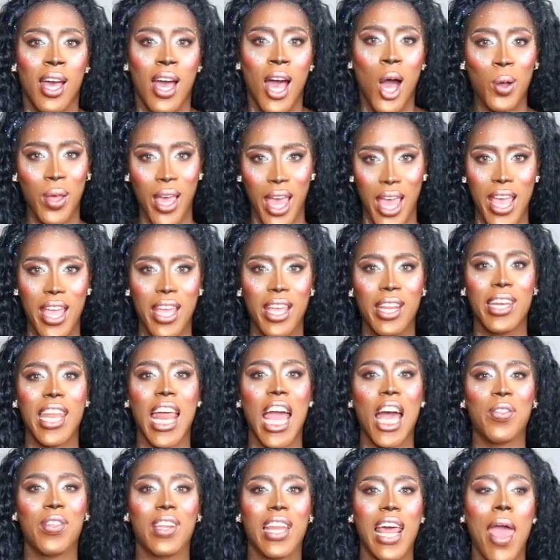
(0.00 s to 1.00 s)
Okay,
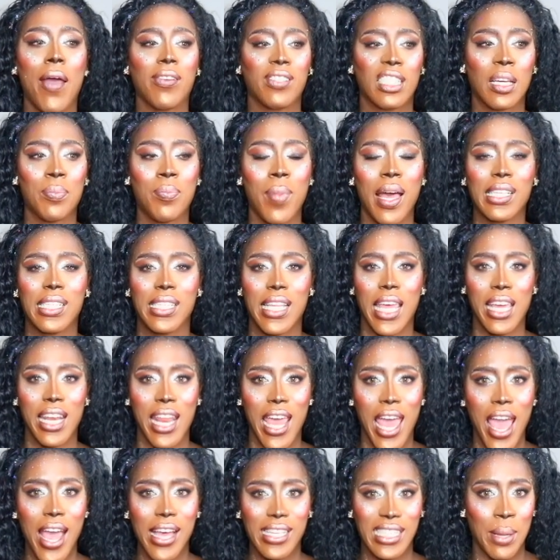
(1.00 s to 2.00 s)
now that I have took my
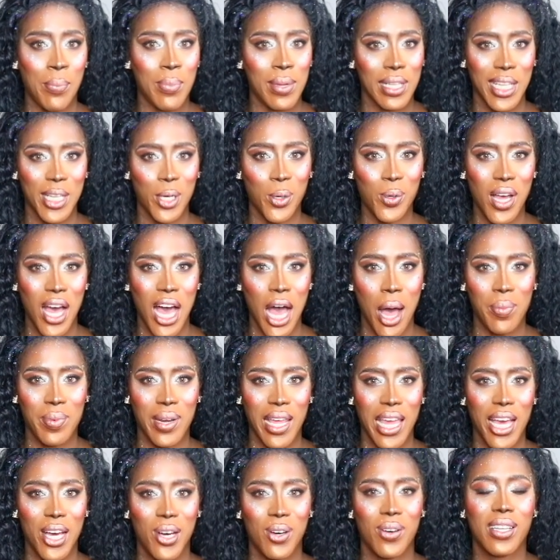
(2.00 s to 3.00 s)
Xanax, I'm a little calm
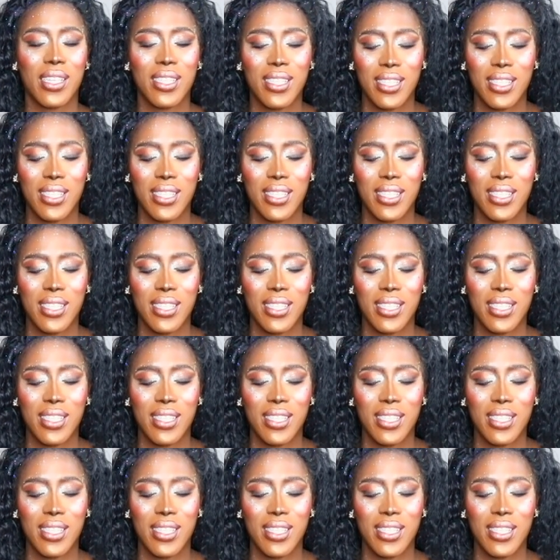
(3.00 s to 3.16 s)
now.